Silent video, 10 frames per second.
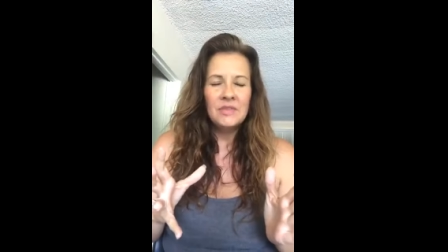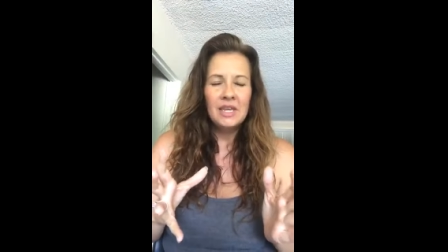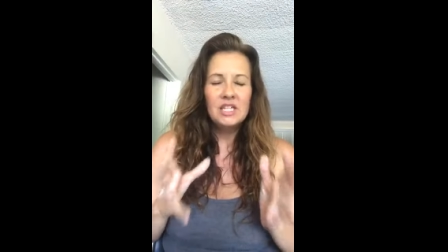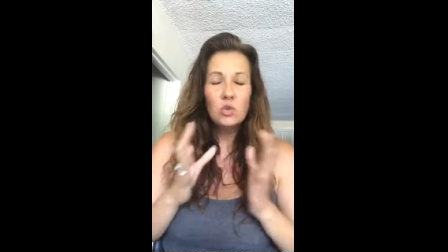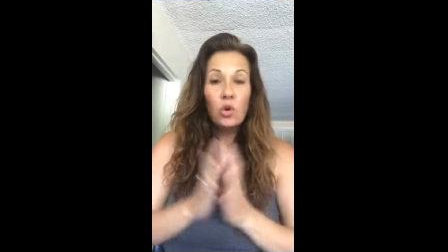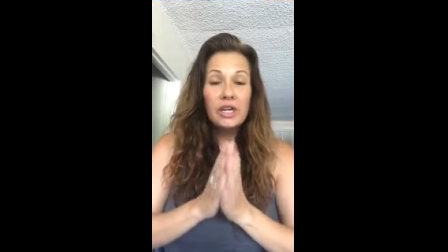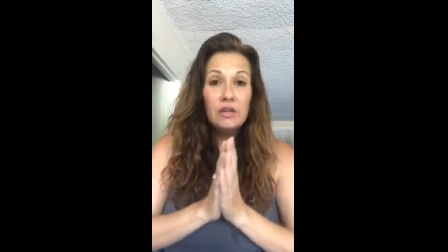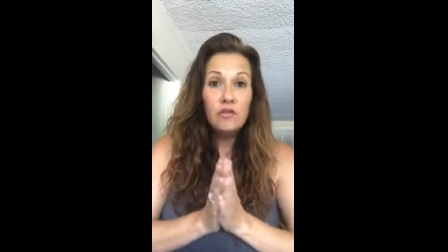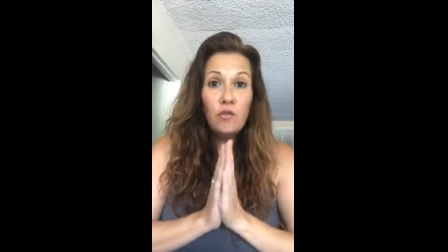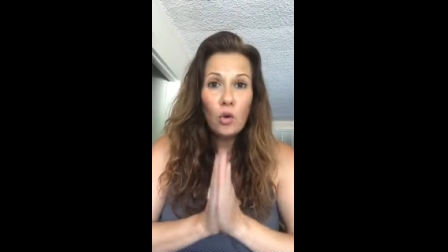It's
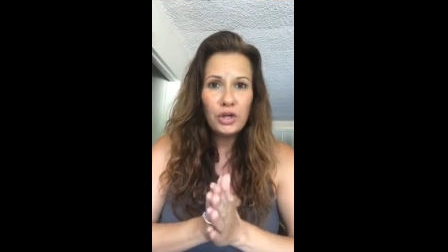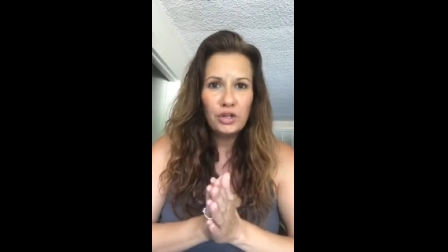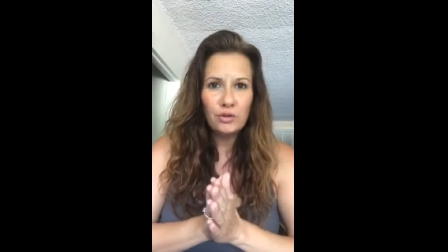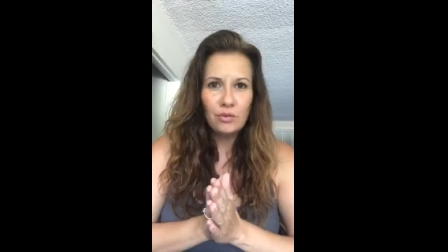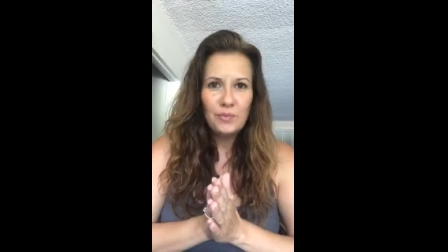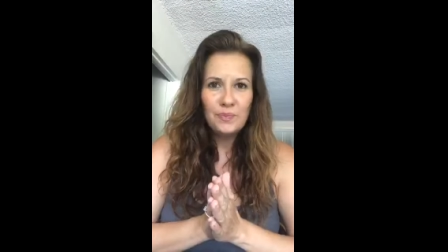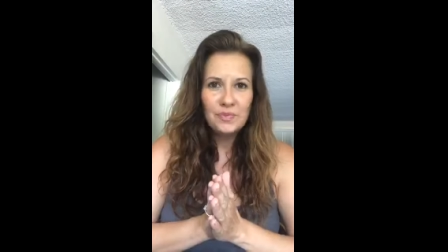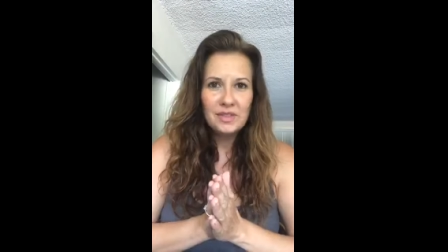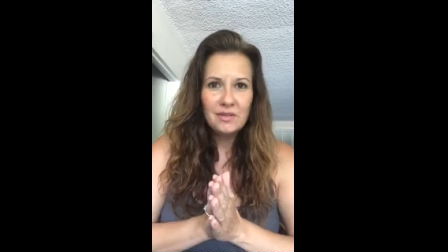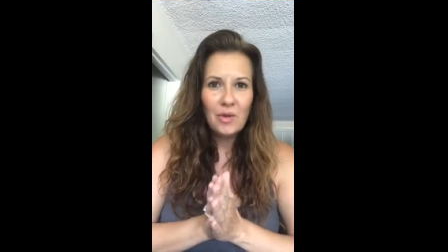working for you.
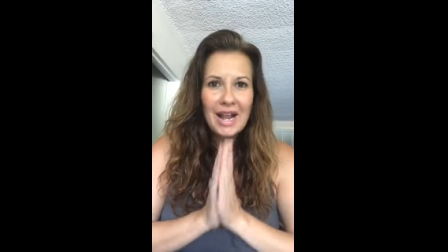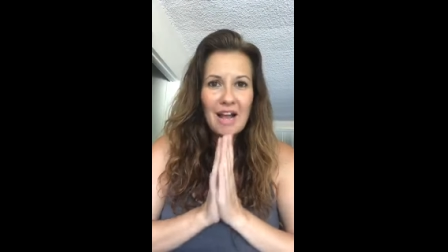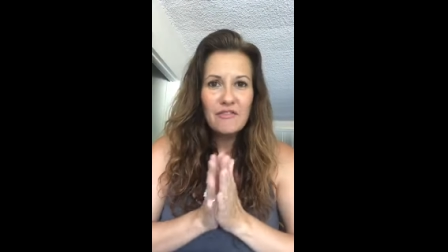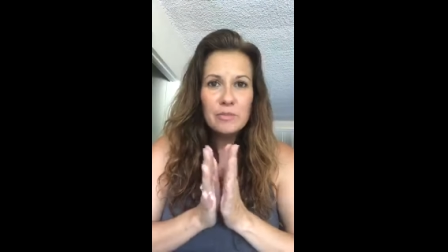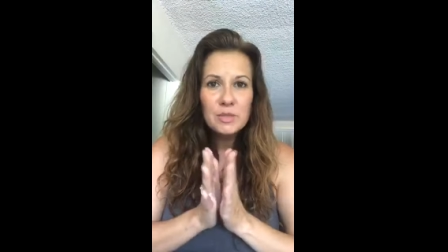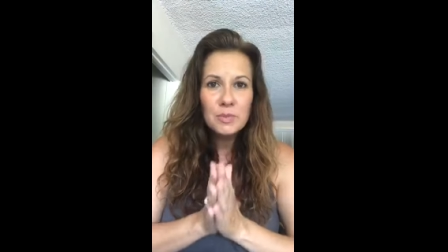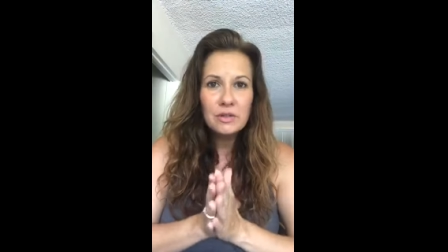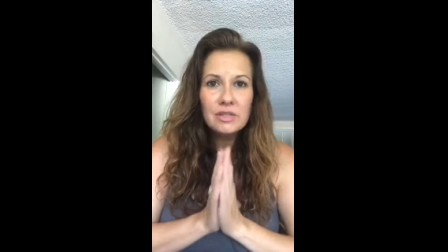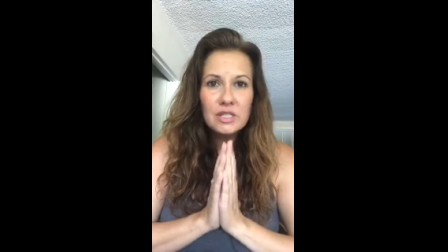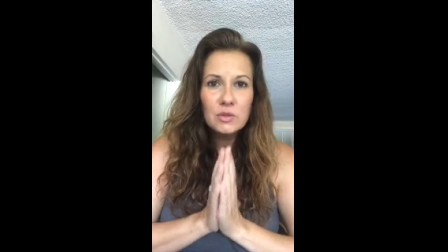What I got from
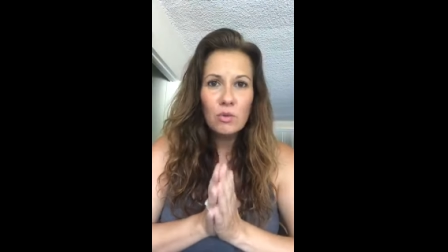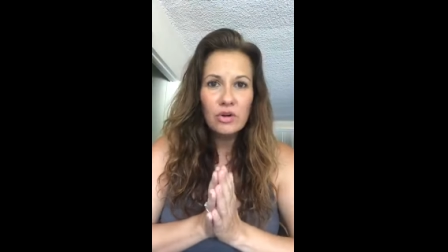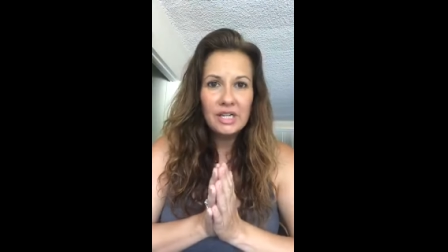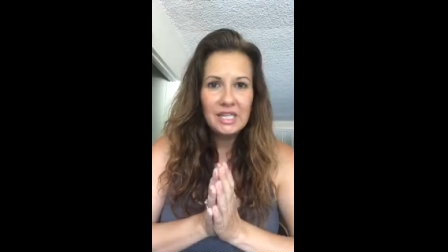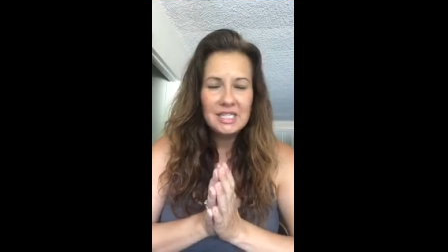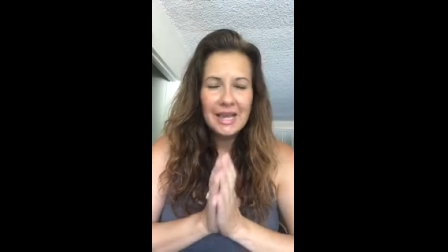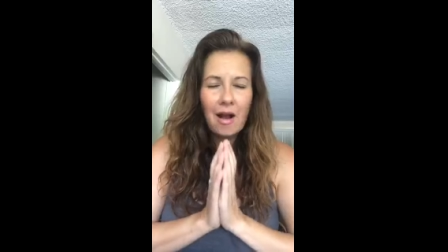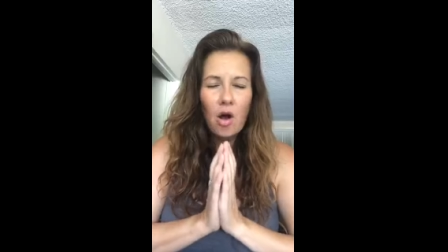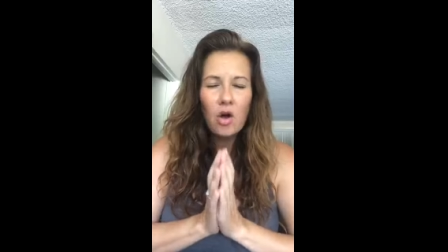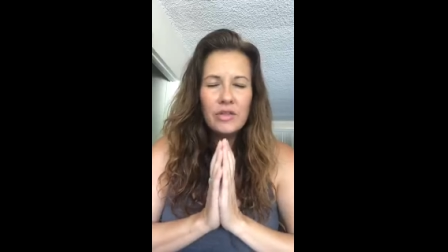spirit this morning is like,
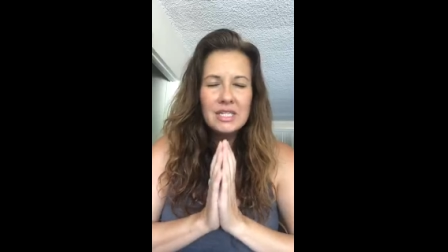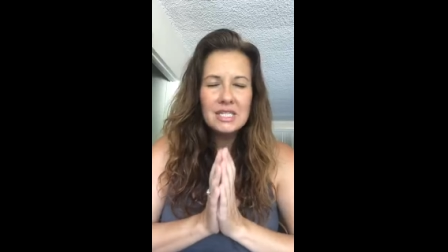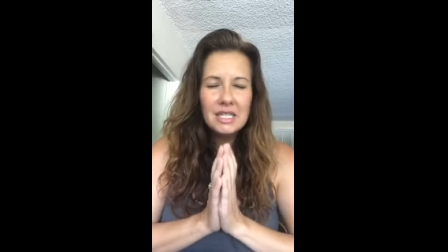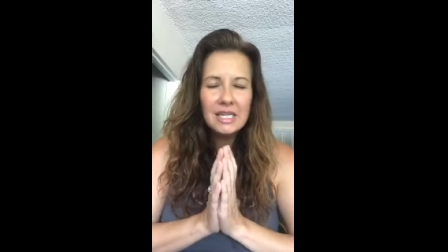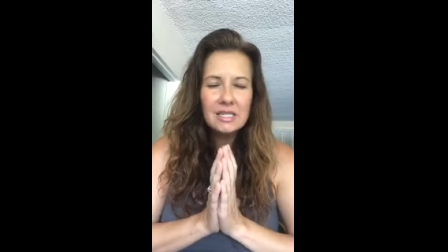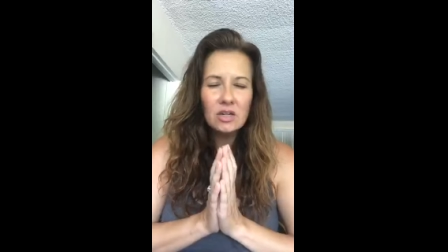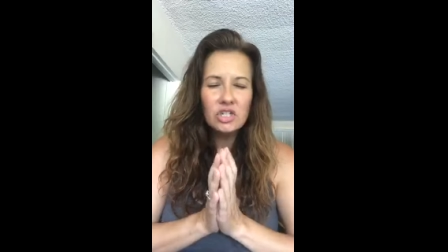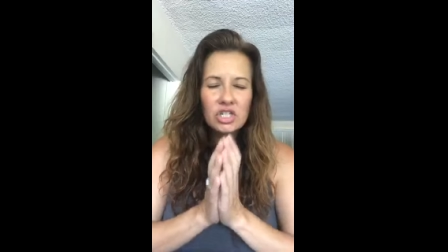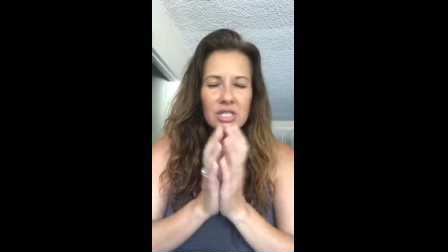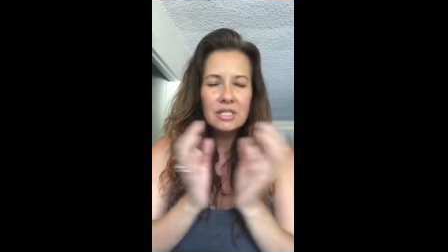all these things are
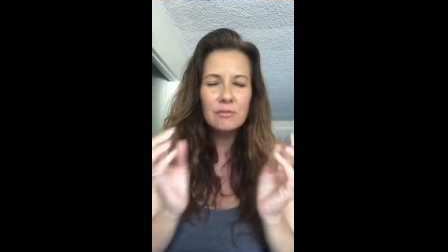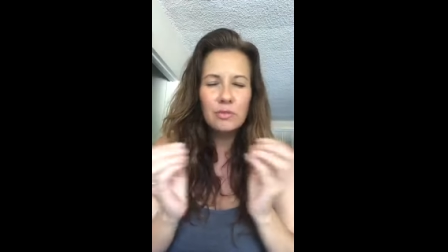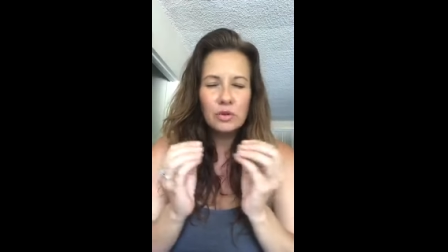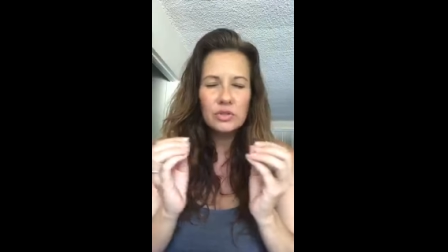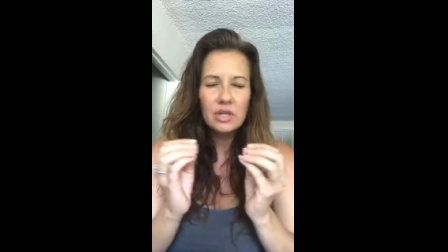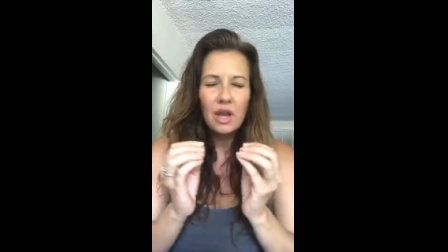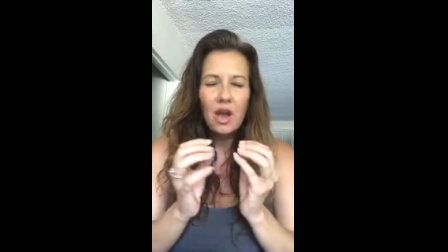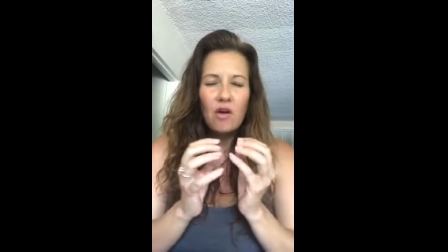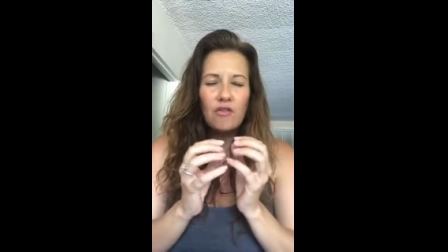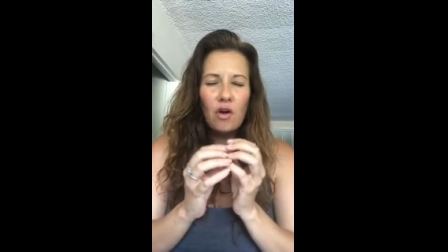just symbols
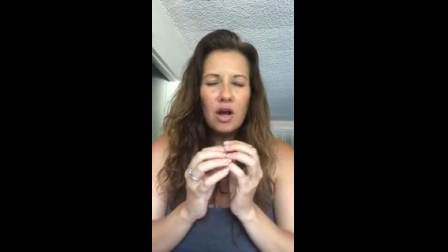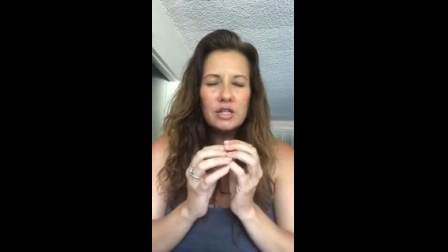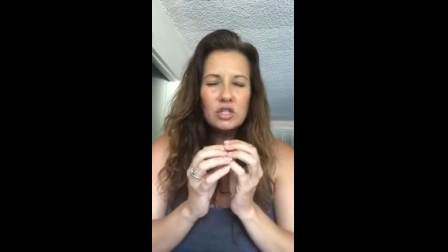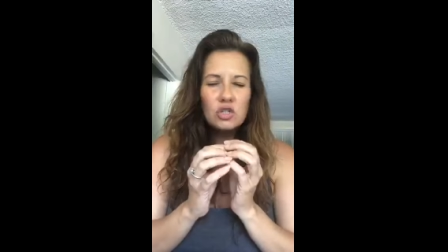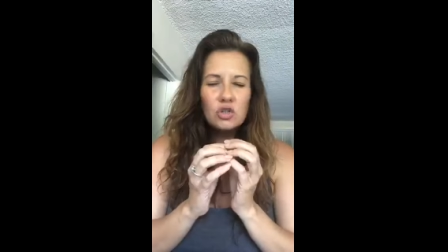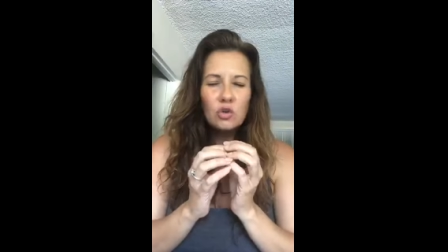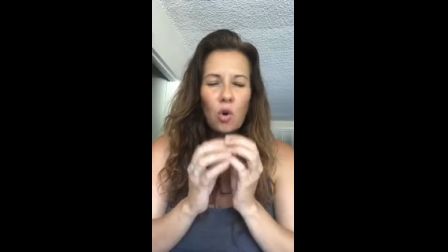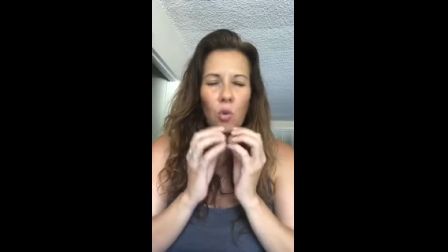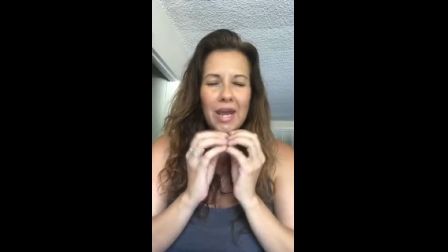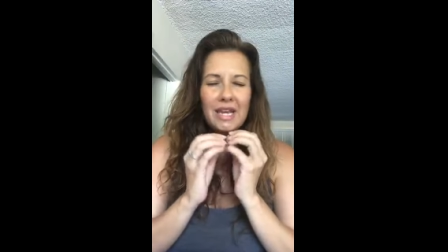for us to
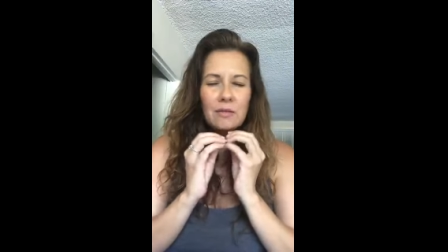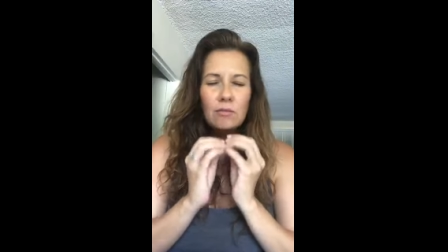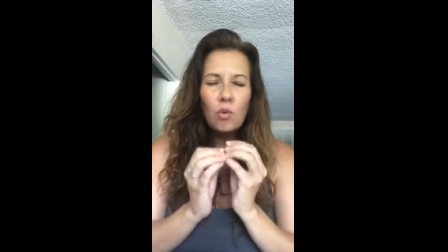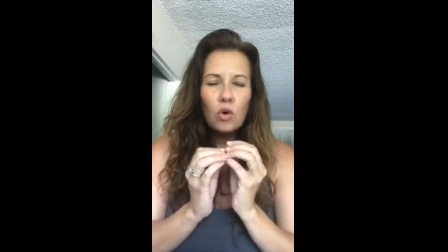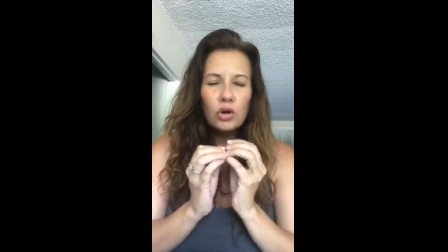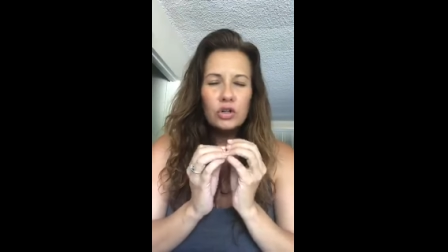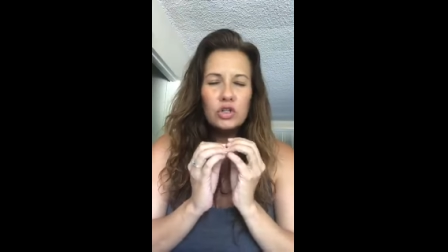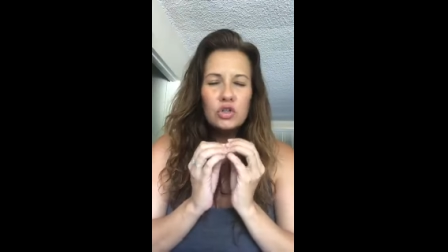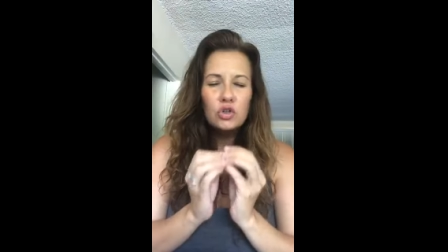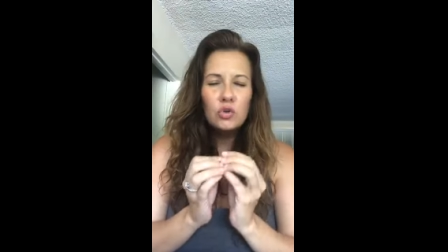awaken more
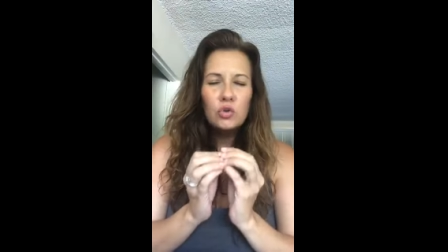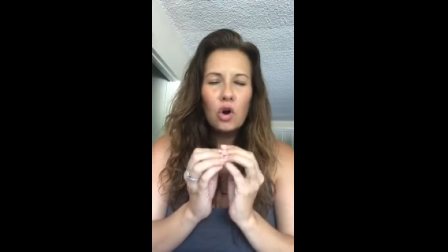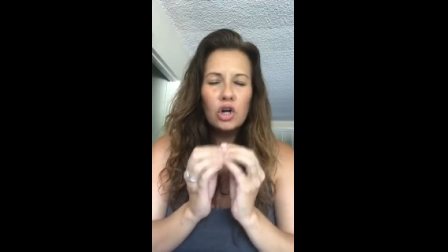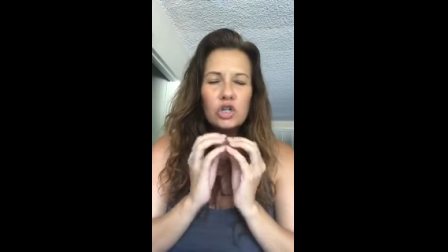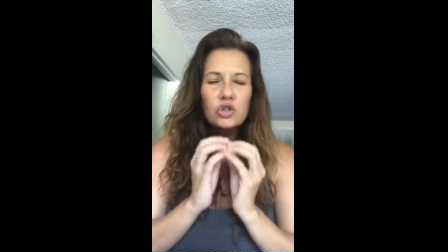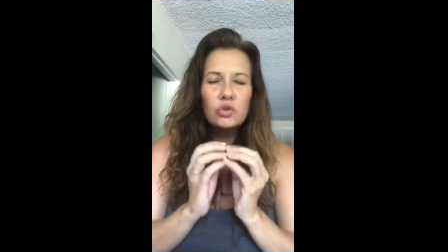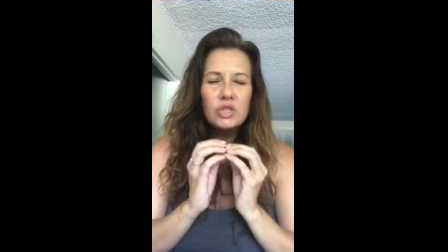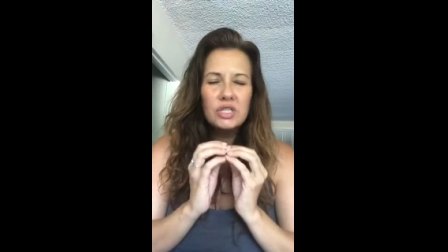to our true